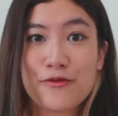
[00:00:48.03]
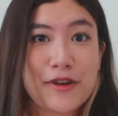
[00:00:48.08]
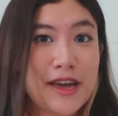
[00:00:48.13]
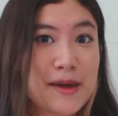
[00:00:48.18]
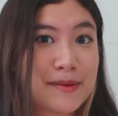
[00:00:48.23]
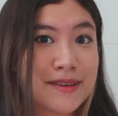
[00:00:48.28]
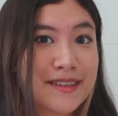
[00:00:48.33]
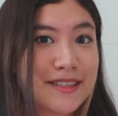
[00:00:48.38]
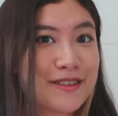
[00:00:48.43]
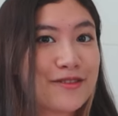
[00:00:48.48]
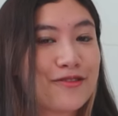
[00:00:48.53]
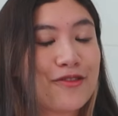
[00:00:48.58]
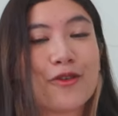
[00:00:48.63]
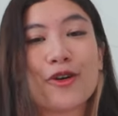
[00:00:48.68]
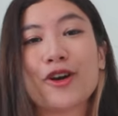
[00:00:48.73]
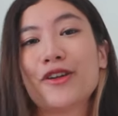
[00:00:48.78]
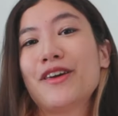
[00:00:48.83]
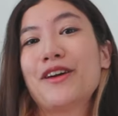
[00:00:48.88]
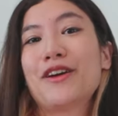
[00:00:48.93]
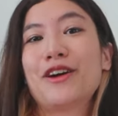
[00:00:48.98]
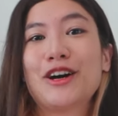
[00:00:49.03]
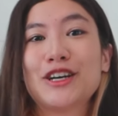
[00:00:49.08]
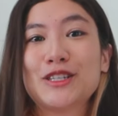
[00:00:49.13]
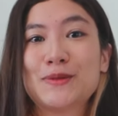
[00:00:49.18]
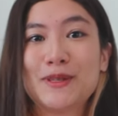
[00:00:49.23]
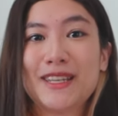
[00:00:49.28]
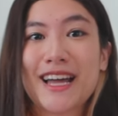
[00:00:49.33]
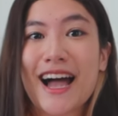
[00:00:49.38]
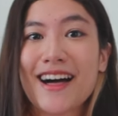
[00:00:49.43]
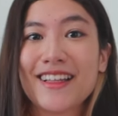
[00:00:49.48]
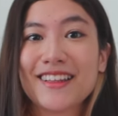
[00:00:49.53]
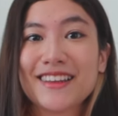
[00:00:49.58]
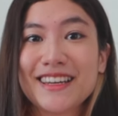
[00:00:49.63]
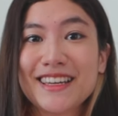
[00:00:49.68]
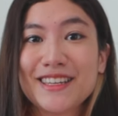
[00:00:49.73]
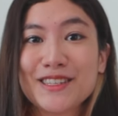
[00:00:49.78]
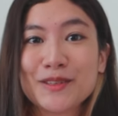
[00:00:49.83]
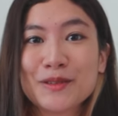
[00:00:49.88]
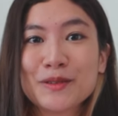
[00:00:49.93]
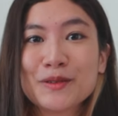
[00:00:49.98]
famous for their
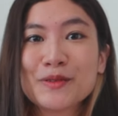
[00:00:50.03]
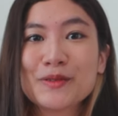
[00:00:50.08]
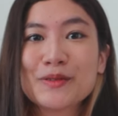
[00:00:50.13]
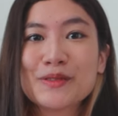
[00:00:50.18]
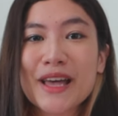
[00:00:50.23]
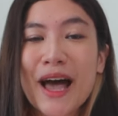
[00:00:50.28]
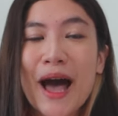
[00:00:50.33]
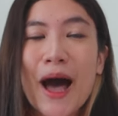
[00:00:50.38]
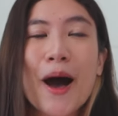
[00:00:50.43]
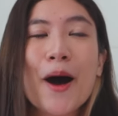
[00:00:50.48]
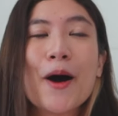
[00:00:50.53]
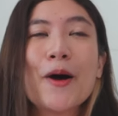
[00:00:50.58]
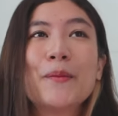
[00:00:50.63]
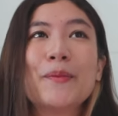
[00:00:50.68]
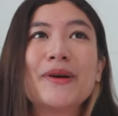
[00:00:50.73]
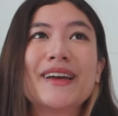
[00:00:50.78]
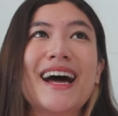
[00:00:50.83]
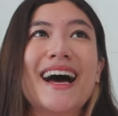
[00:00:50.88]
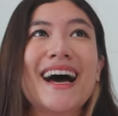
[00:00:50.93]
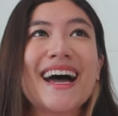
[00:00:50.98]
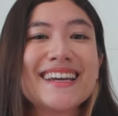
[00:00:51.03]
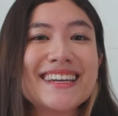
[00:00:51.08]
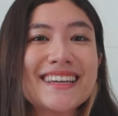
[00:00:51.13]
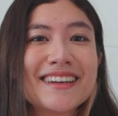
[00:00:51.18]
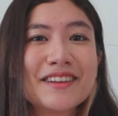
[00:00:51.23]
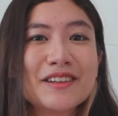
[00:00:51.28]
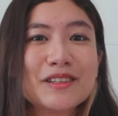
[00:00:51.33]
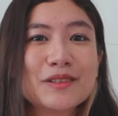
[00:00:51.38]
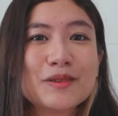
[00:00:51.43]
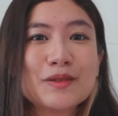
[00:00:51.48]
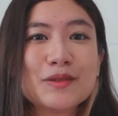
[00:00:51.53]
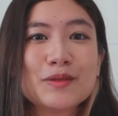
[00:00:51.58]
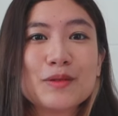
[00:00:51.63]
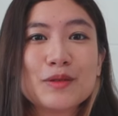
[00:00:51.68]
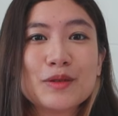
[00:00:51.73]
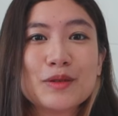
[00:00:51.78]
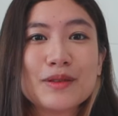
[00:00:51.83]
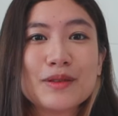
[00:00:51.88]
hospitality schools, but I didn't do